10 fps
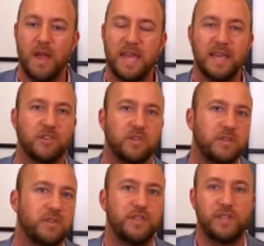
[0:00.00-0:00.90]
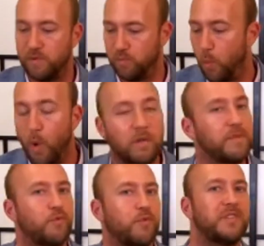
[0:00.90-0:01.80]
is one of
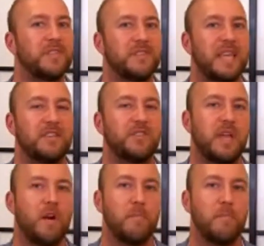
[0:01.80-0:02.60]
the reasons that it's there.